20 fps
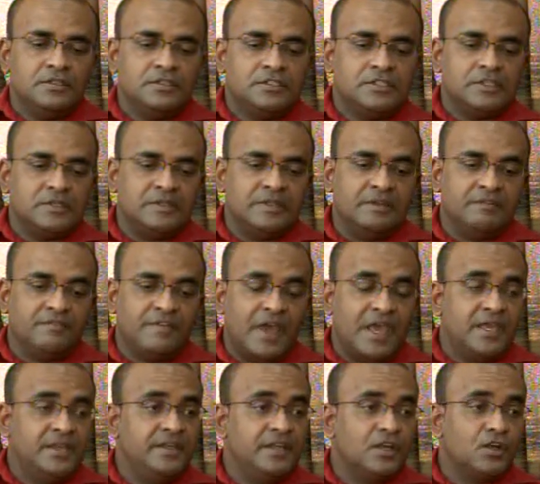to
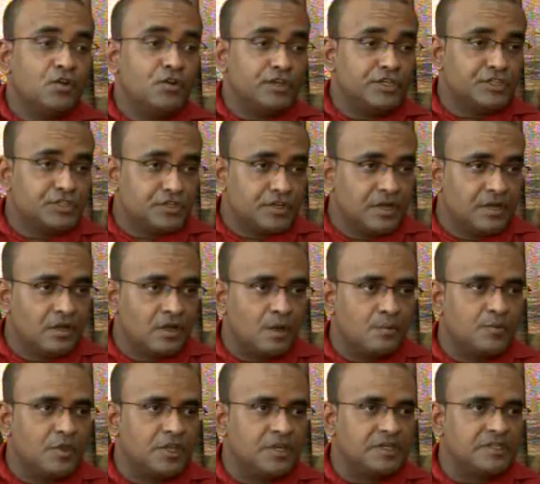divide the Christian
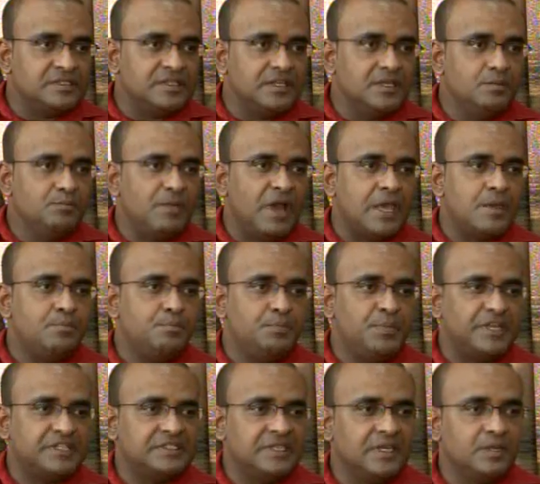community by
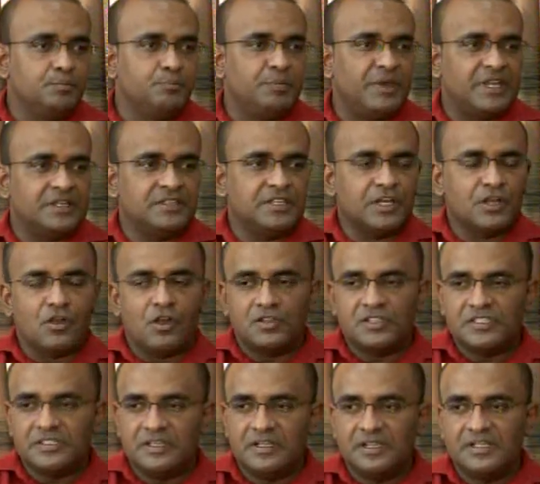pitting
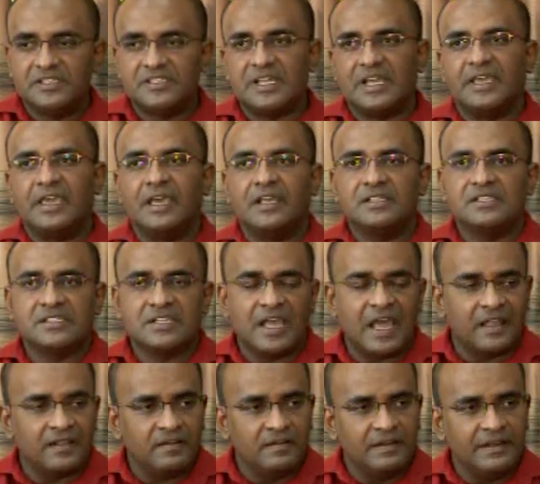Pentecostals against
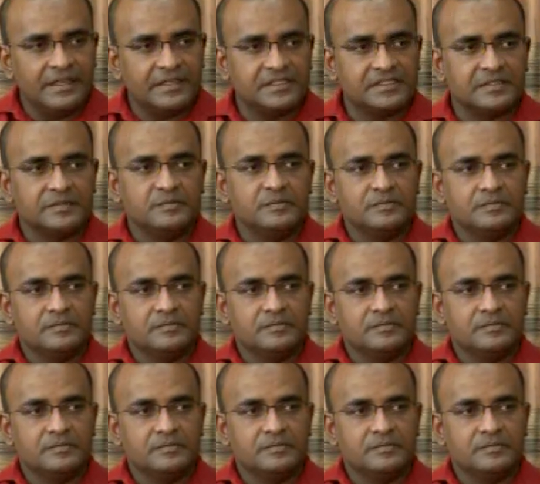Catholics,